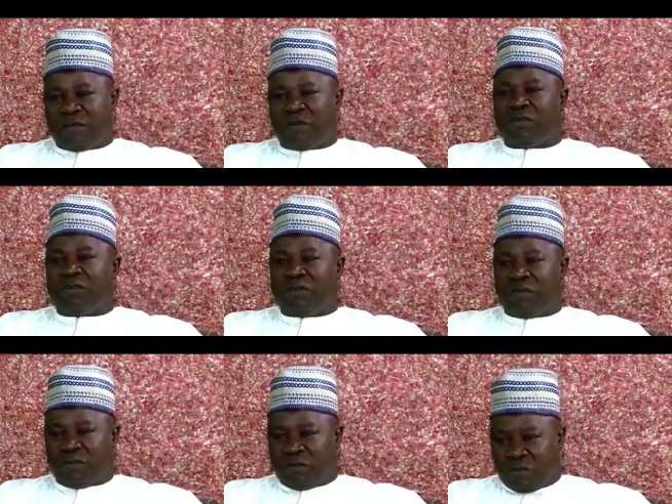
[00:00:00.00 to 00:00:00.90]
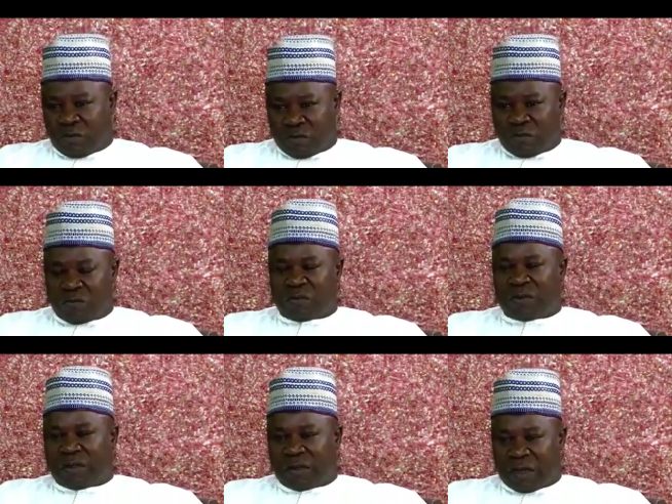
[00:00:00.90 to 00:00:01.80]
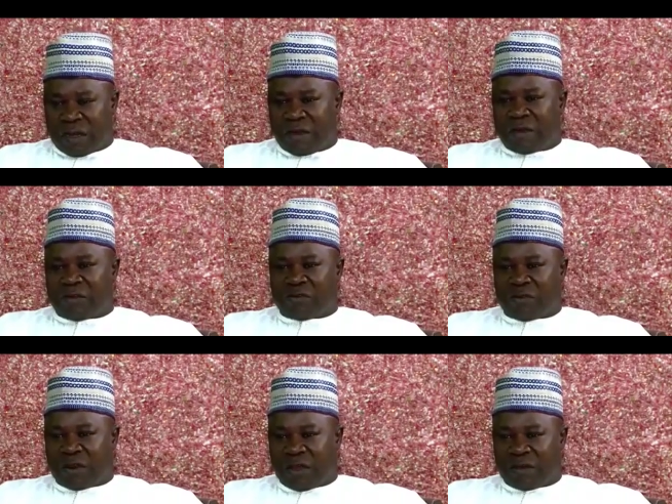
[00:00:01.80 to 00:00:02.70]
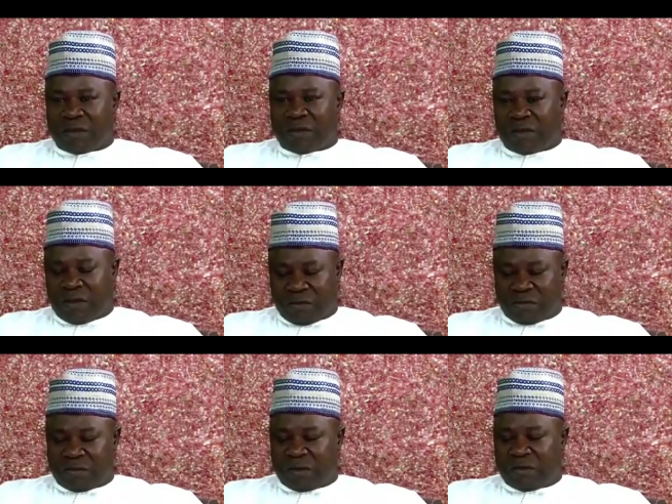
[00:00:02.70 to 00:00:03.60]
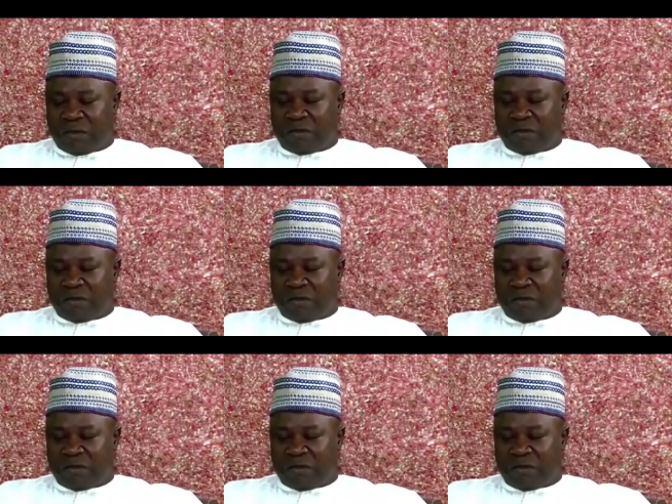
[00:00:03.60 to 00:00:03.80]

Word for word: but you looked at around our surrounding, our, uh,